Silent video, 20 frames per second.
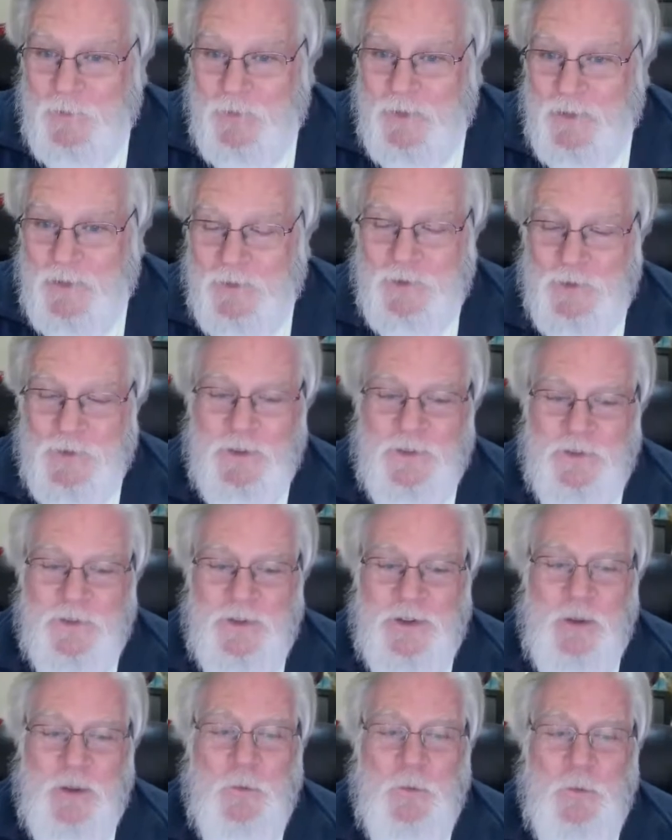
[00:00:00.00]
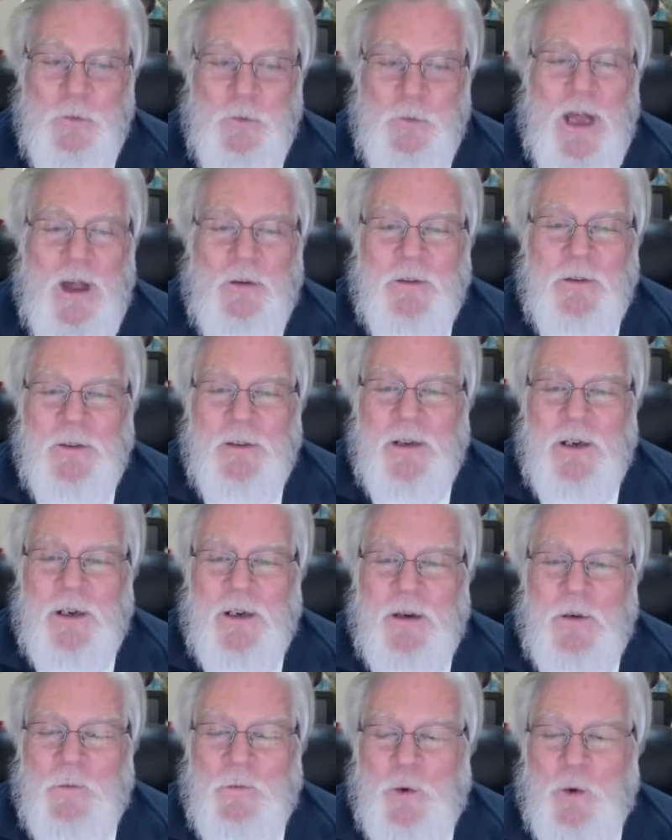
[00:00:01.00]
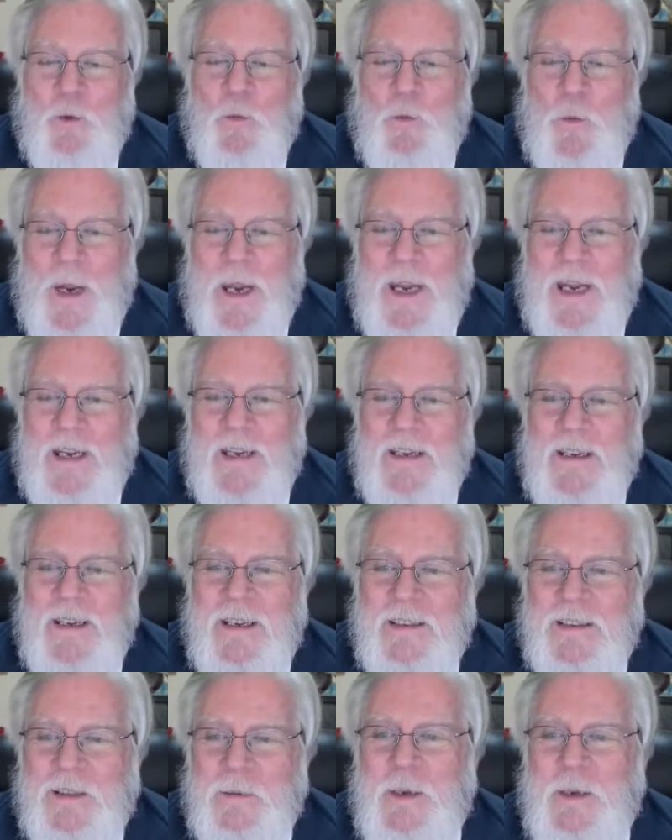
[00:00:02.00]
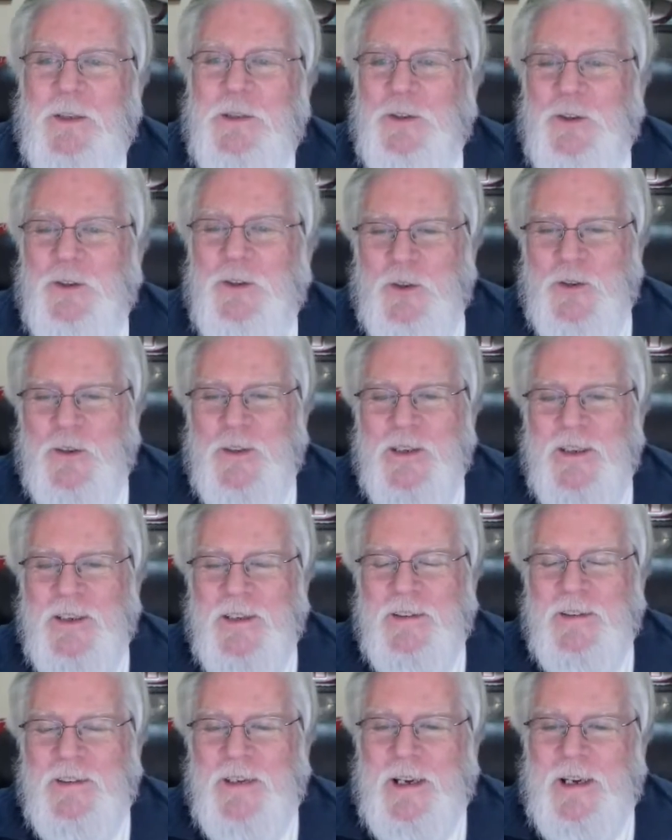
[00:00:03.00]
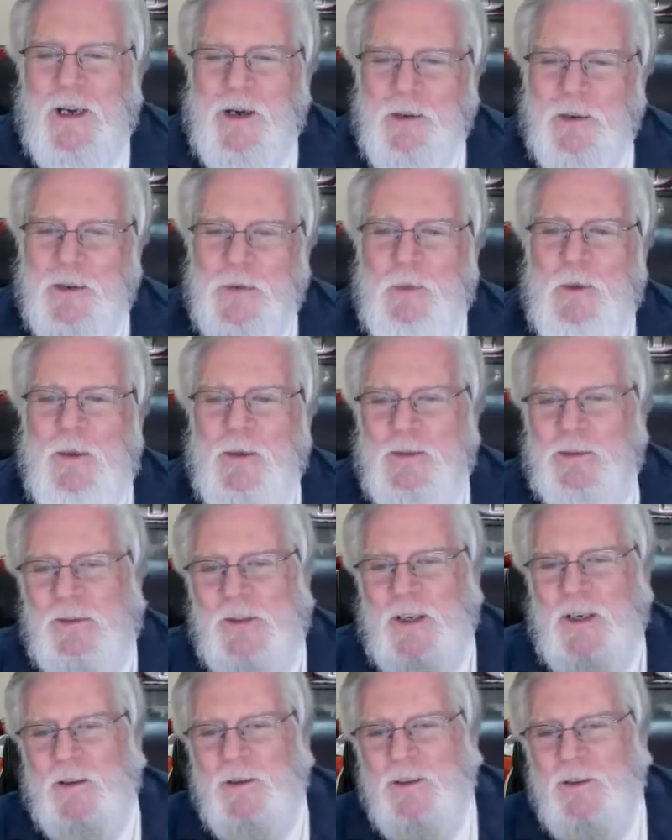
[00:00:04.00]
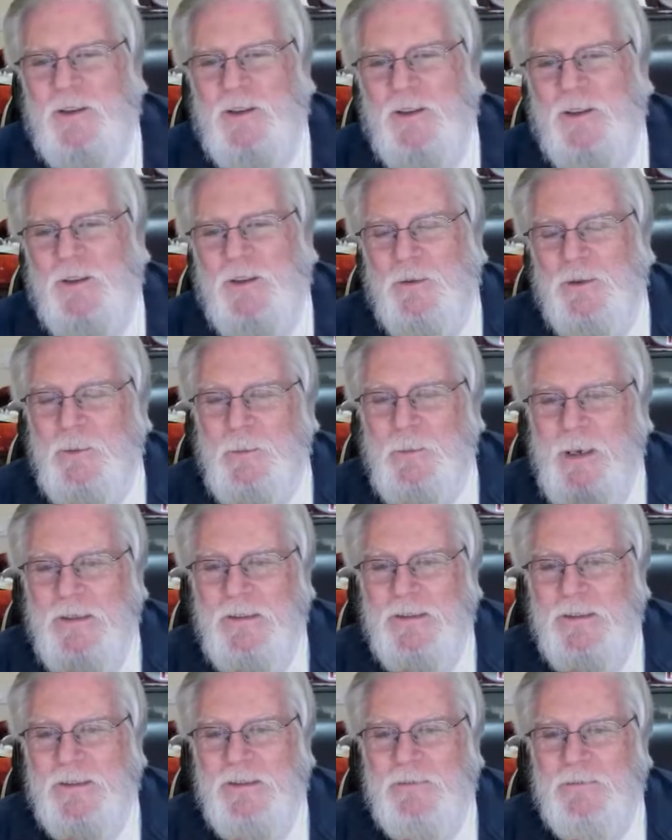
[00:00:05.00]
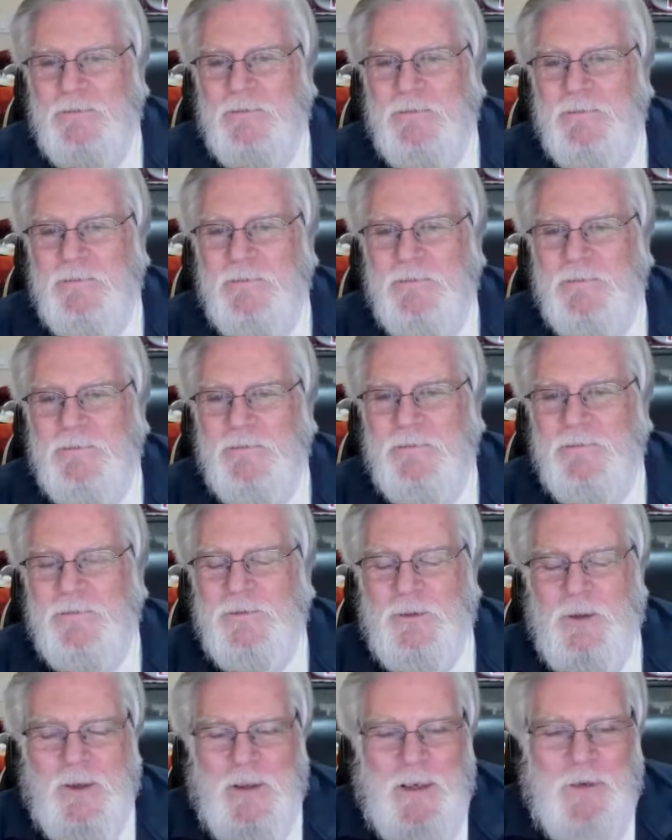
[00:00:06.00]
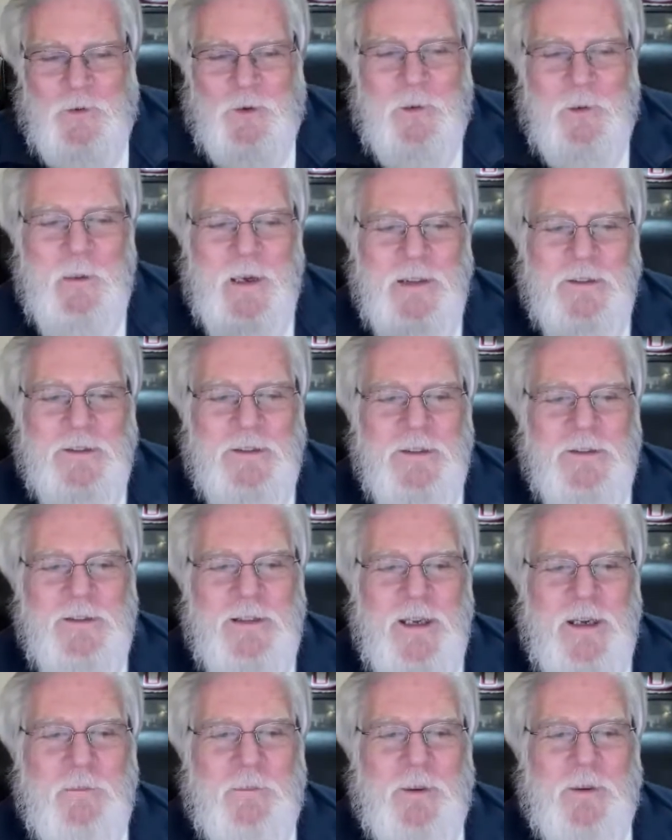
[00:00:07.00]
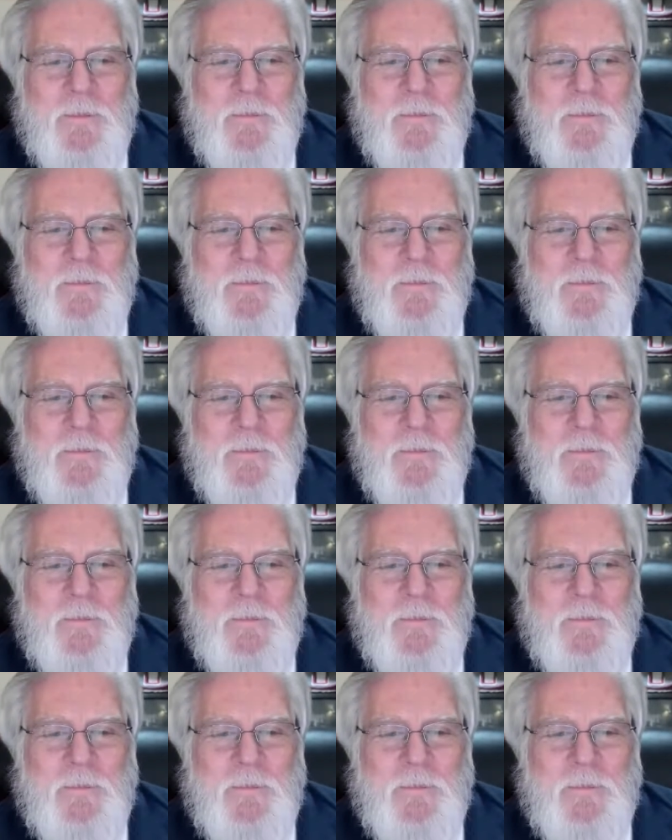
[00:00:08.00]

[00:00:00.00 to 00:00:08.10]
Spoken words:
gifts. She went out of her way to make sure that our experience there was amazing. So I gave her an amazing tip.